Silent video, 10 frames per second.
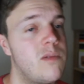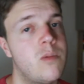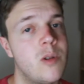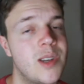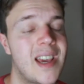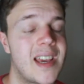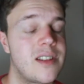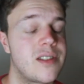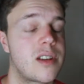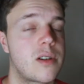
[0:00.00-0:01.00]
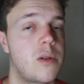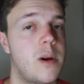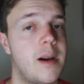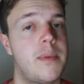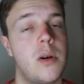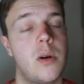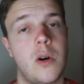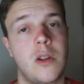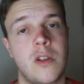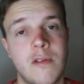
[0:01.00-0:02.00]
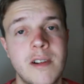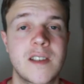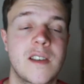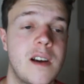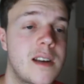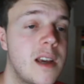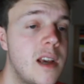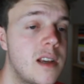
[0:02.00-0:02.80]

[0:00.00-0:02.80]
It was against quite a poor Norwich side,